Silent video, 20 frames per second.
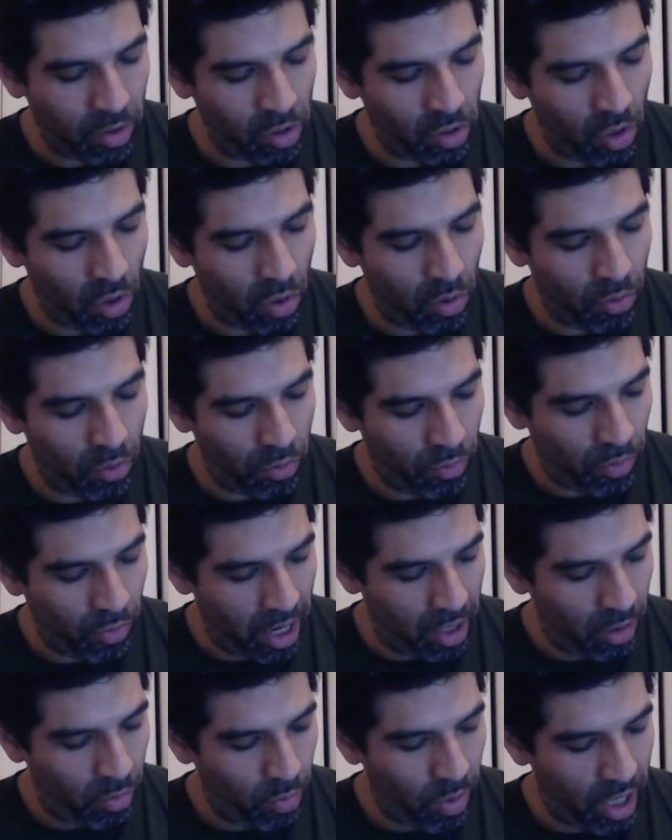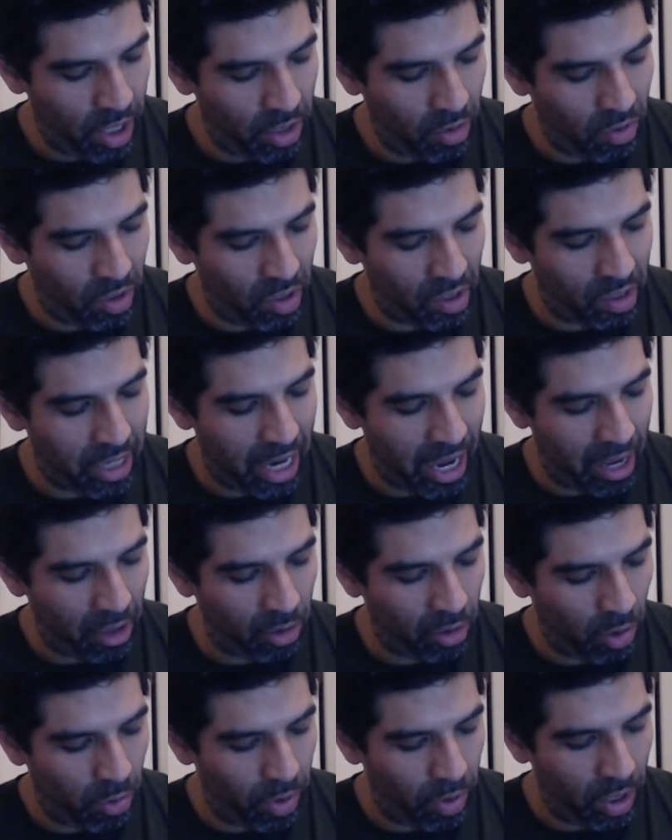So right away you just
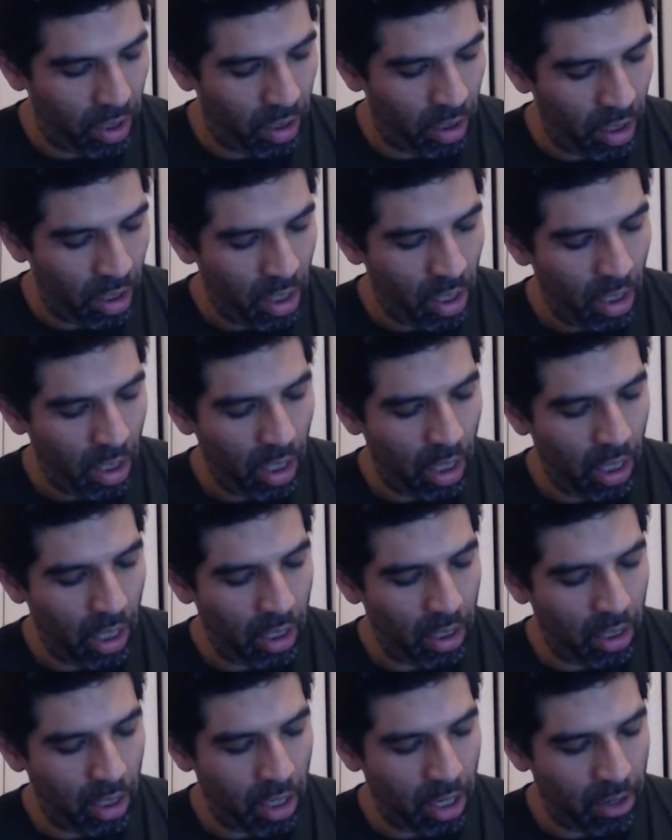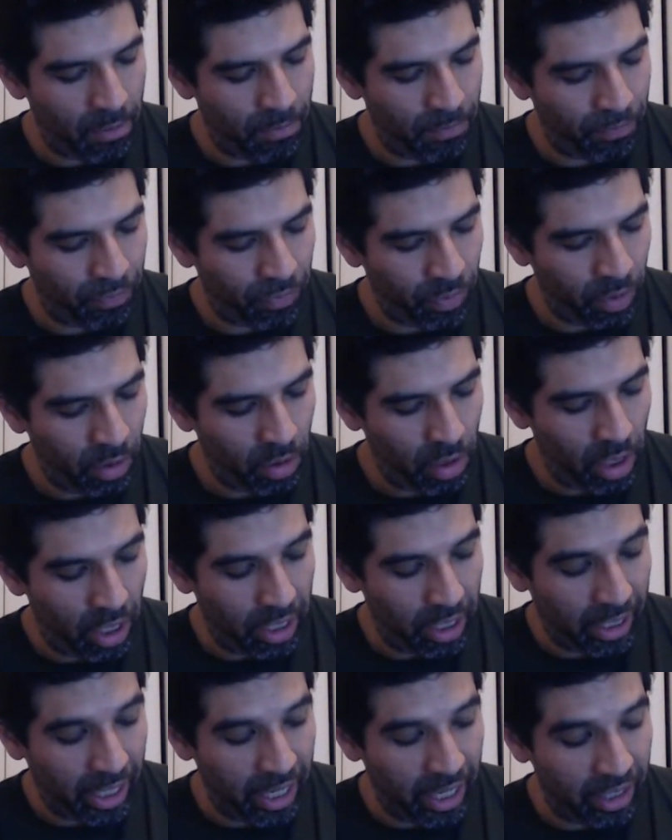download it, and
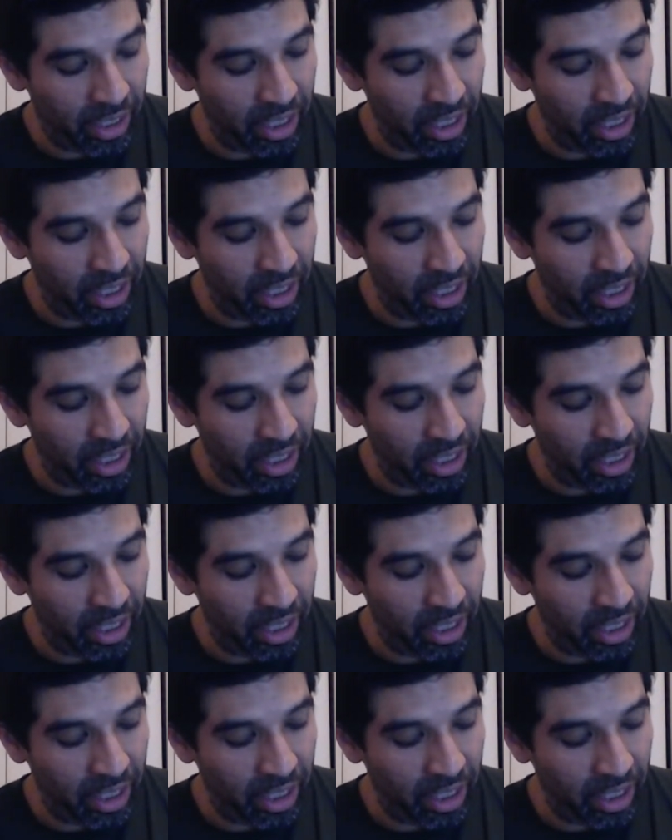again,